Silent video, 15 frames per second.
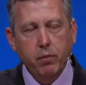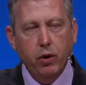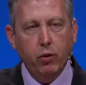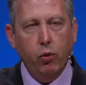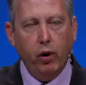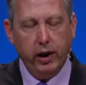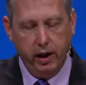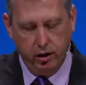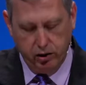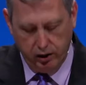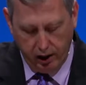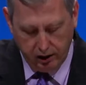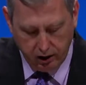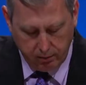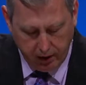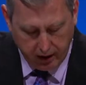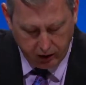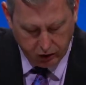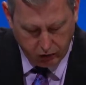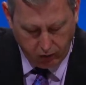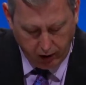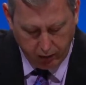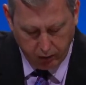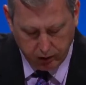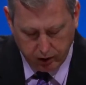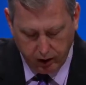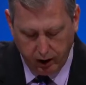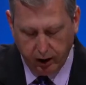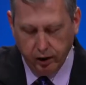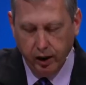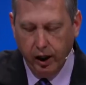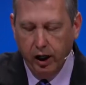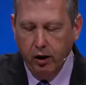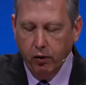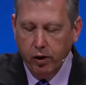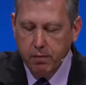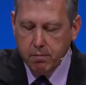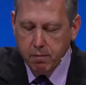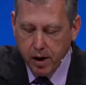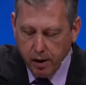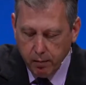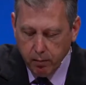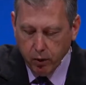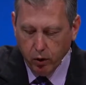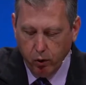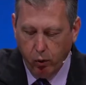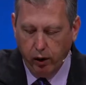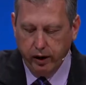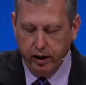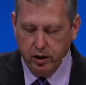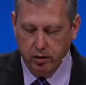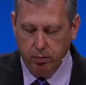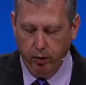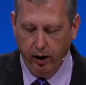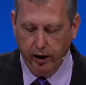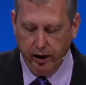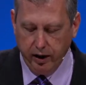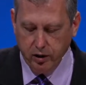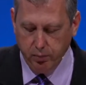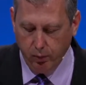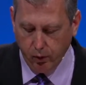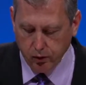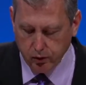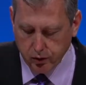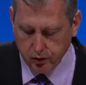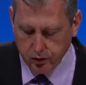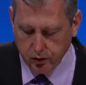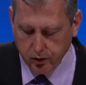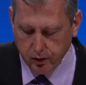what he has done to make us right with God, remember what his blood has purchased.